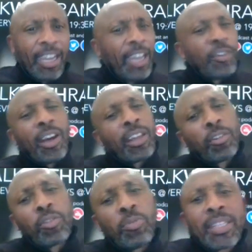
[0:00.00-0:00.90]
And you know, I
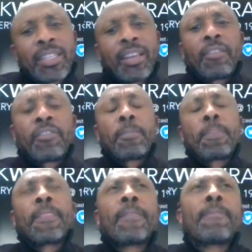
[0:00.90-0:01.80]
thought to myself,
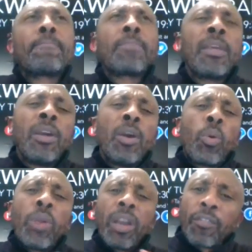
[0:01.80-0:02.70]

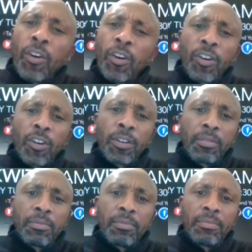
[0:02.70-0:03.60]
we have all,
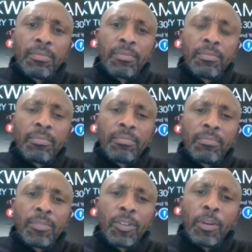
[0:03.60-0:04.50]

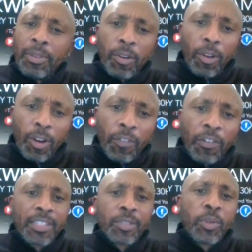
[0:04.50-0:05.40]
all of
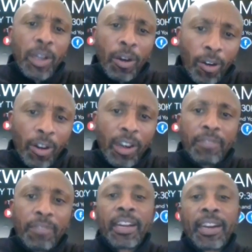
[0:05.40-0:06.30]
us, we all
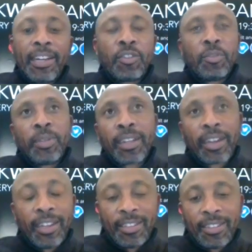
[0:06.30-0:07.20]
have the right to be
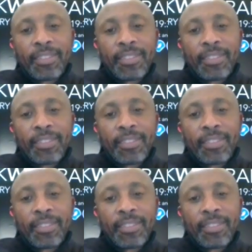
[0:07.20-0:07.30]
great.